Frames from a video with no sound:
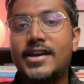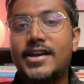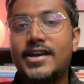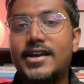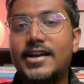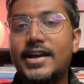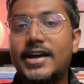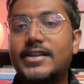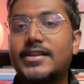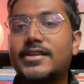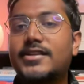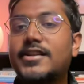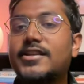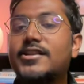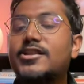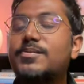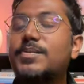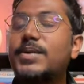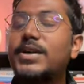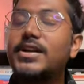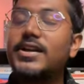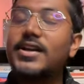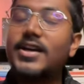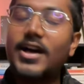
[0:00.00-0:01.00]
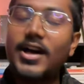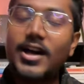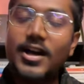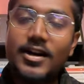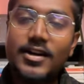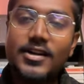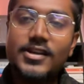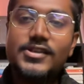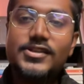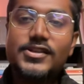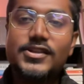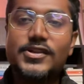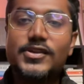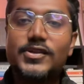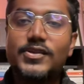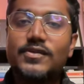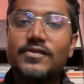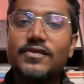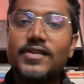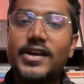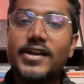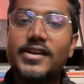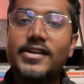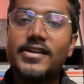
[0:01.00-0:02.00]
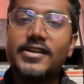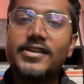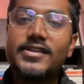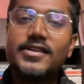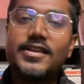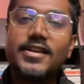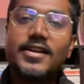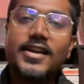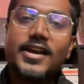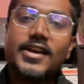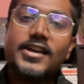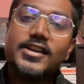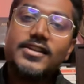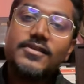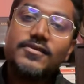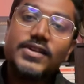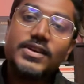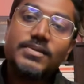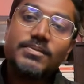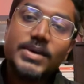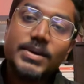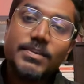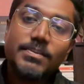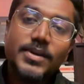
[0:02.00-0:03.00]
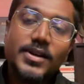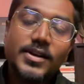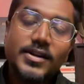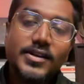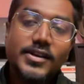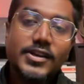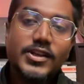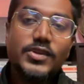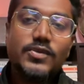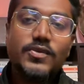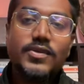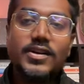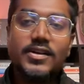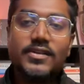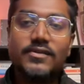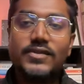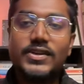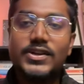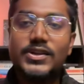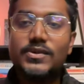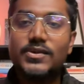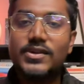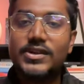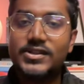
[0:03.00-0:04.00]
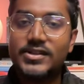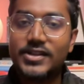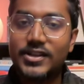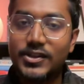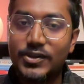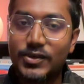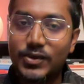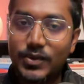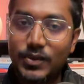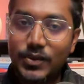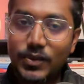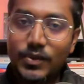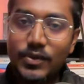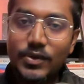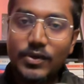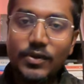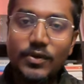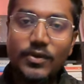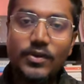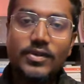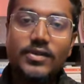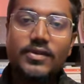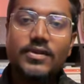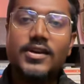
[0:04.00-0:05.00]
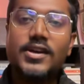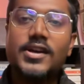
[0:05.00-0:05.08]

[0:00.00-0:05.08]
Rather than spending hours into finding the right Figma plugin to convert your design to code, or